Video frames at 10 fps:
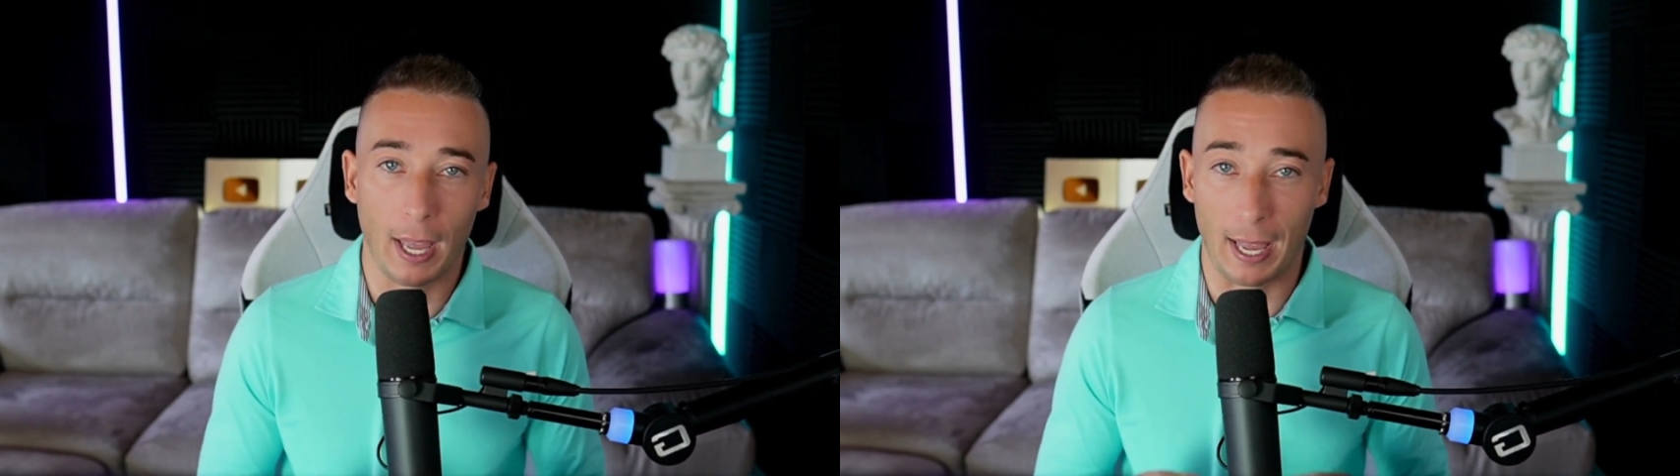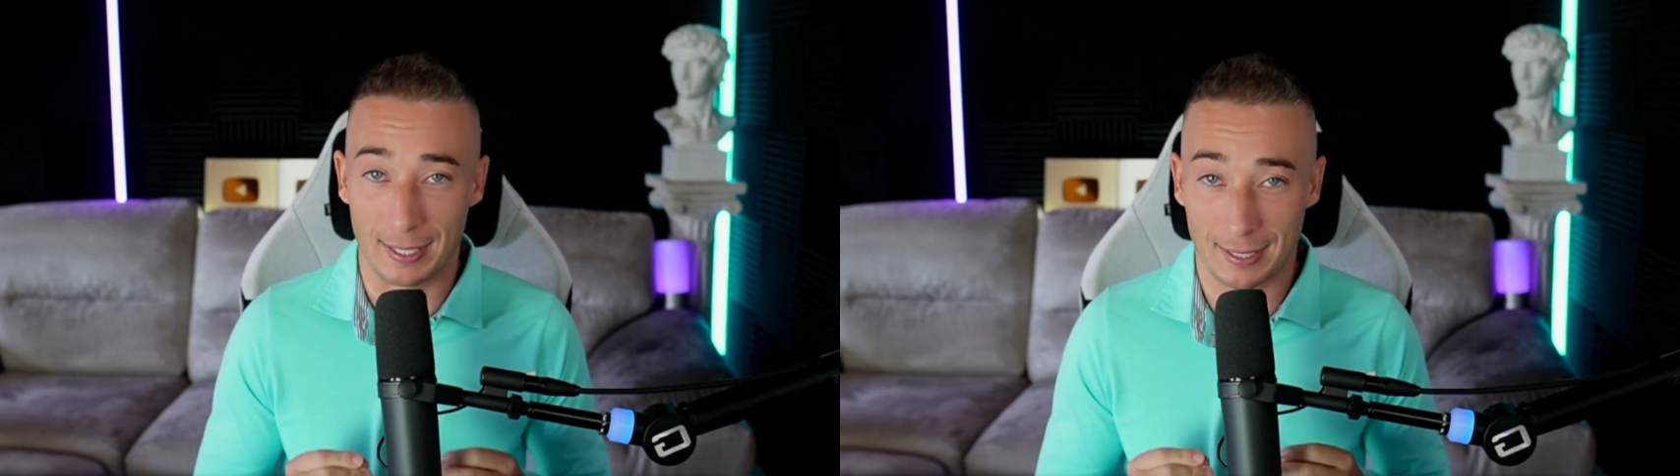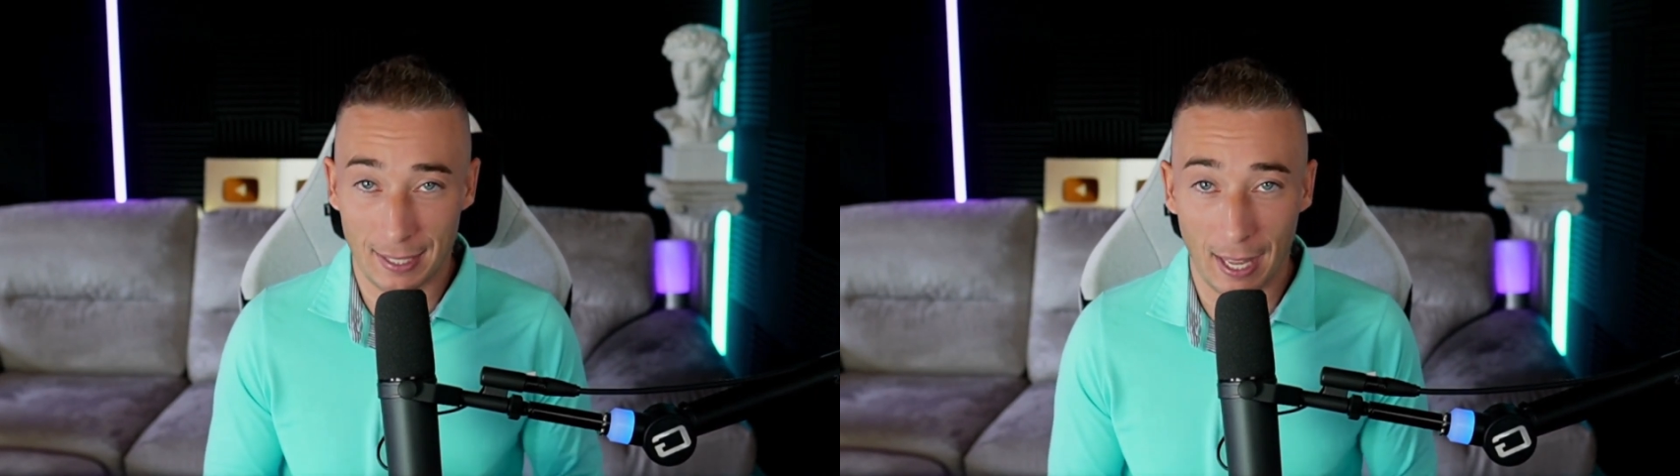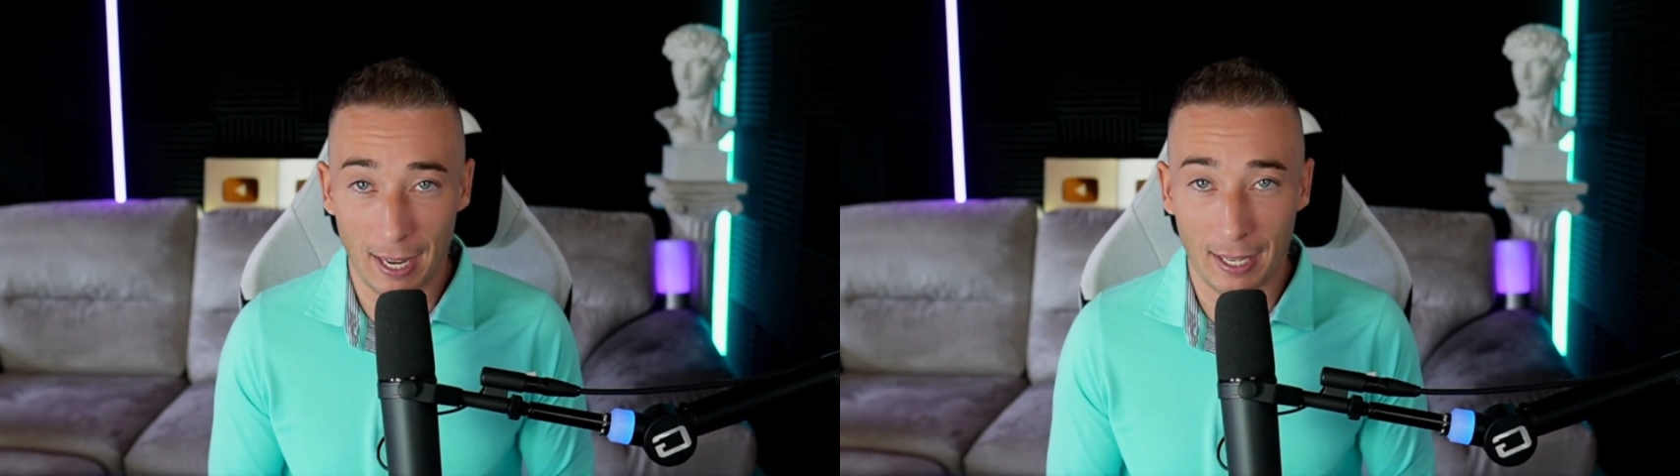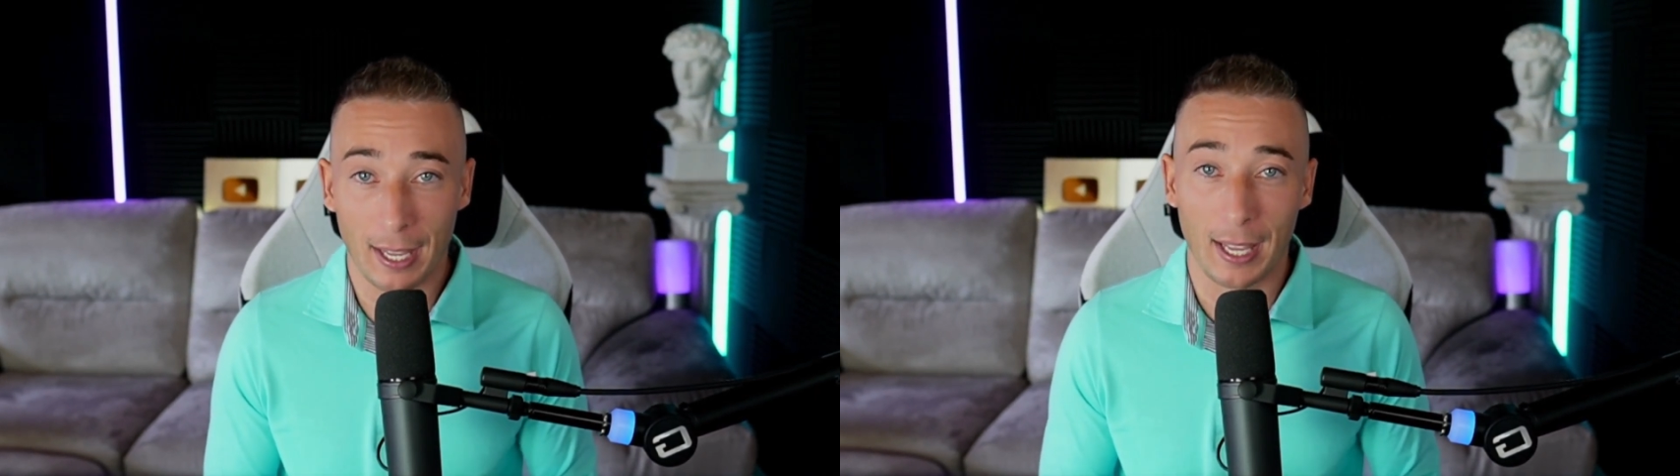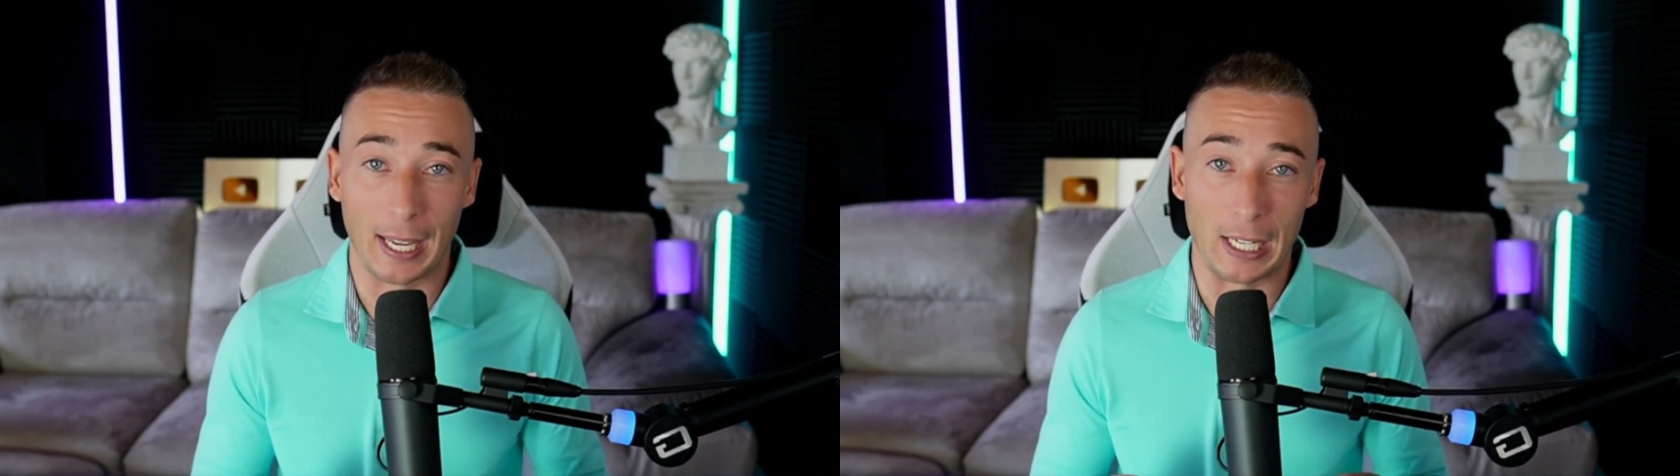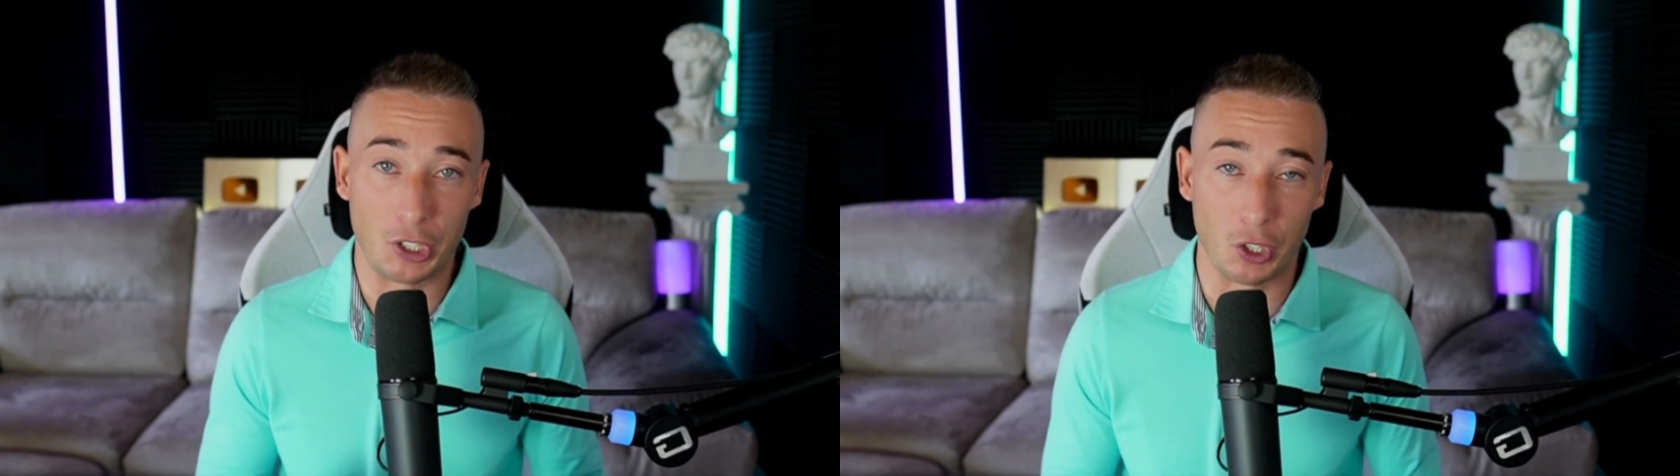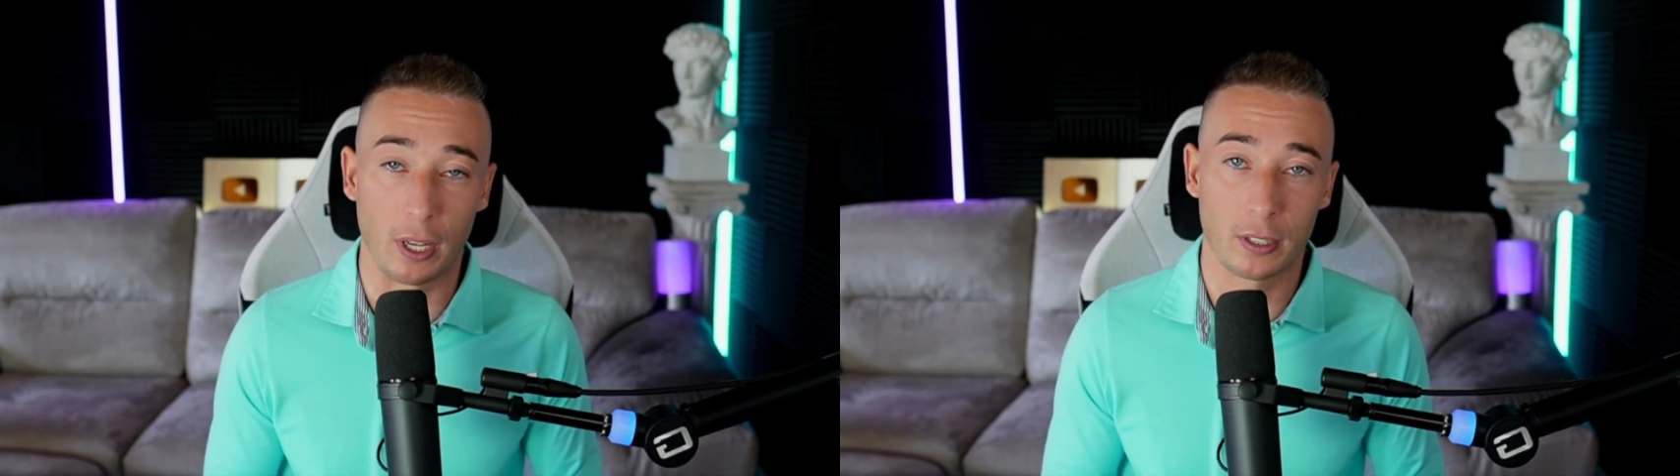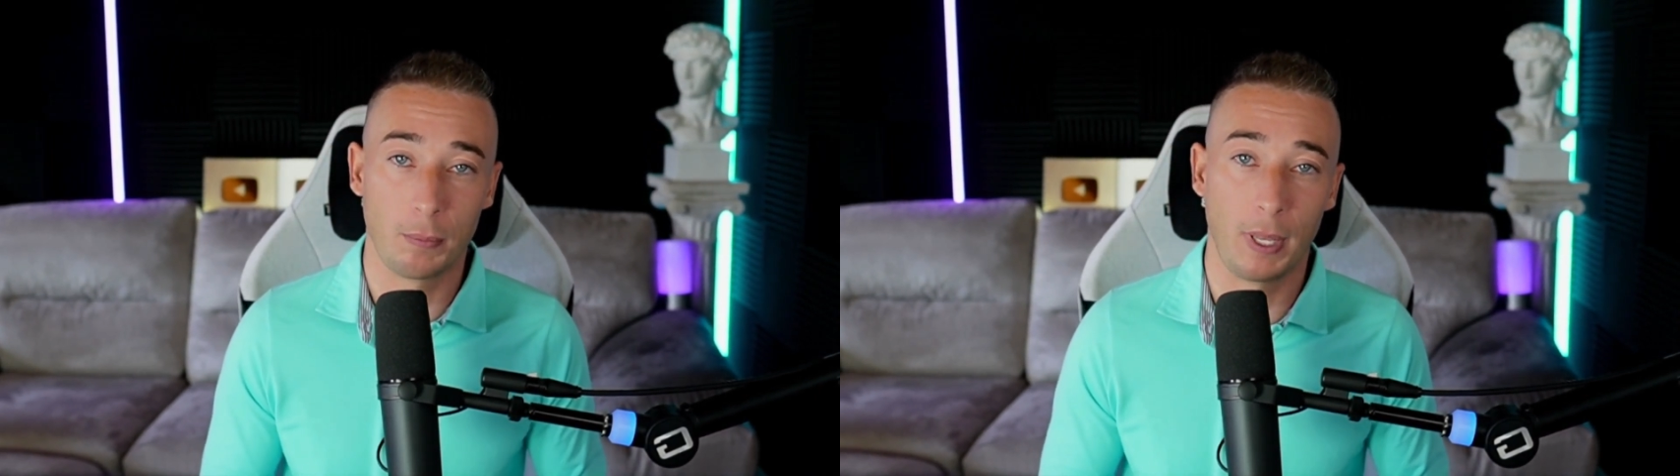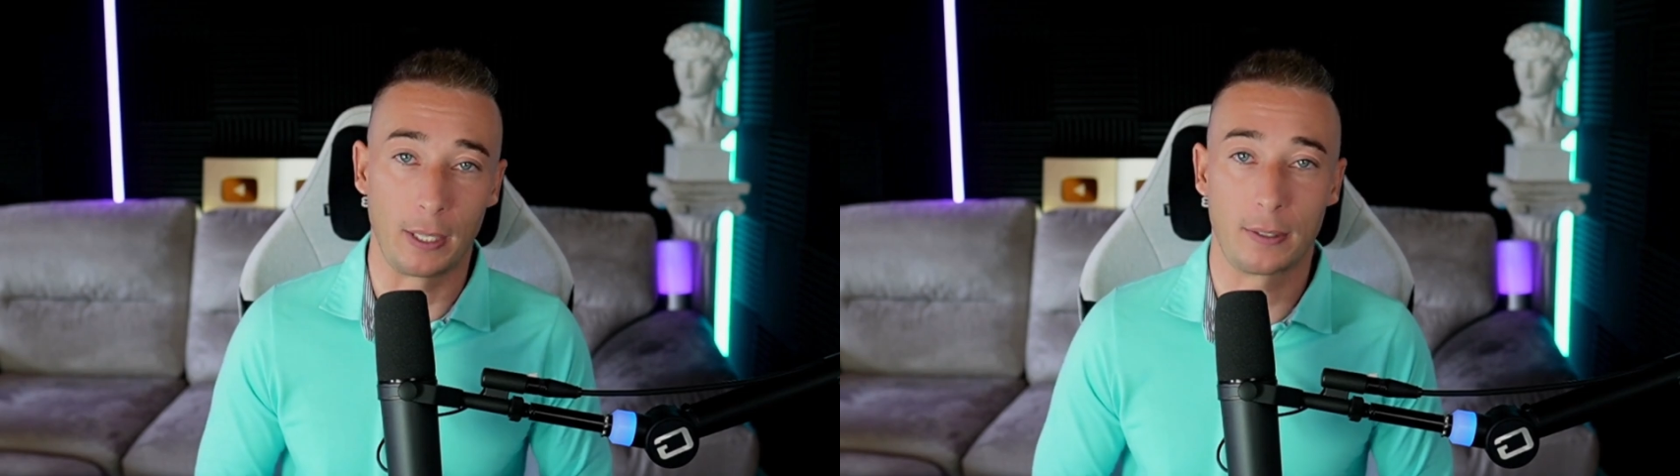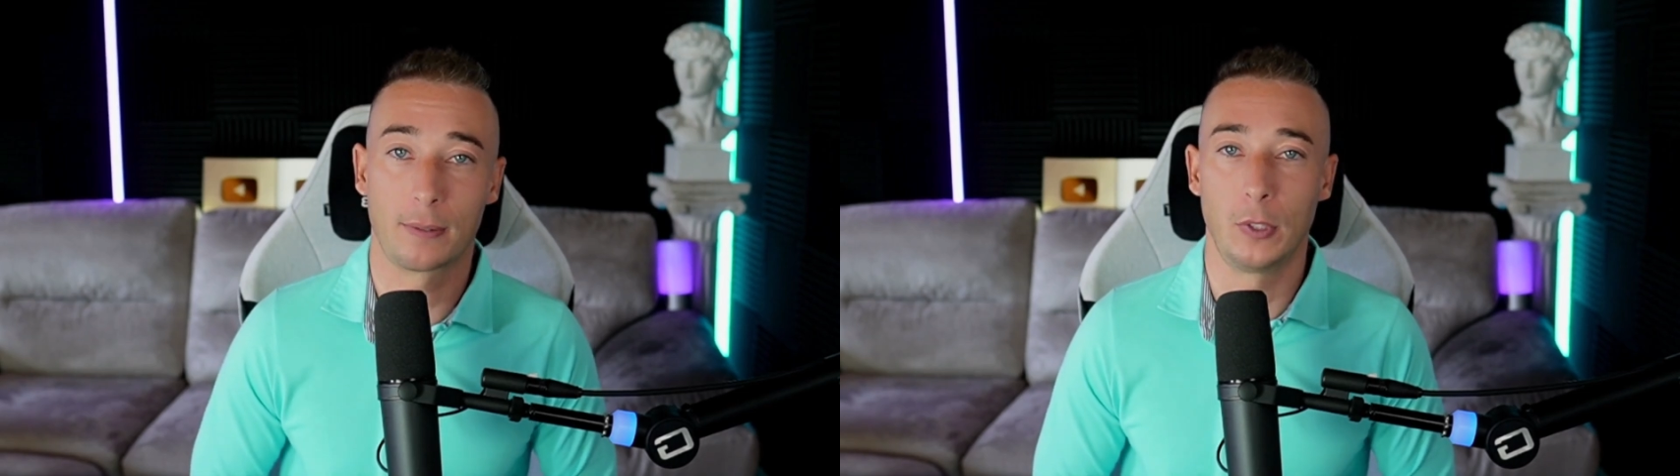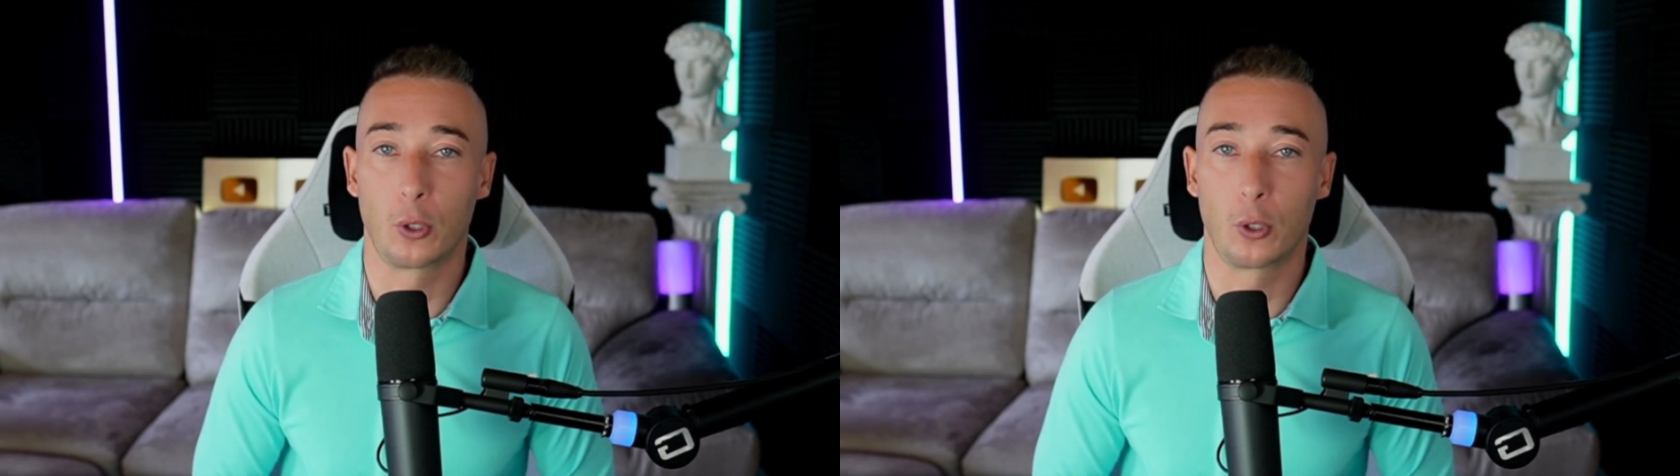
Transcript: aesthetic in just minutes.